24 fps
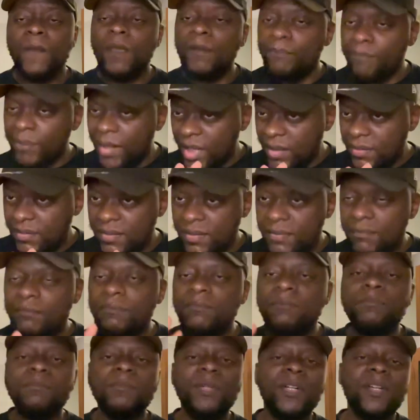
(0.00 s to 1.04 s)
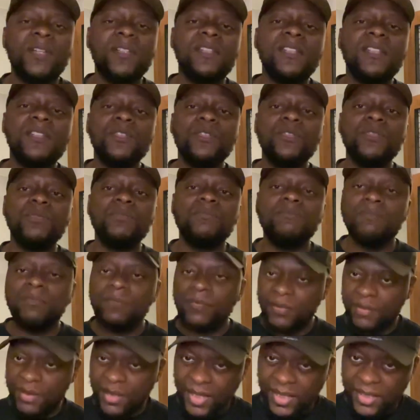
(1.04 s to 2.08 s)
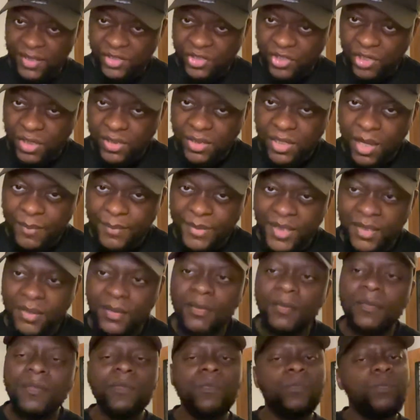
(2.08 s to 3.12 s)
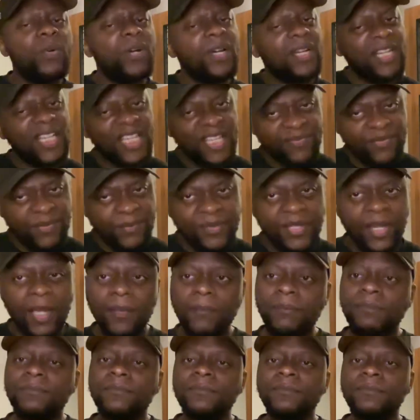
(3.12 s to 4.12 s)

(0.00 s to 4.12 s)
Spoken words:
But because he's new and he's just come in, we're going to give him time.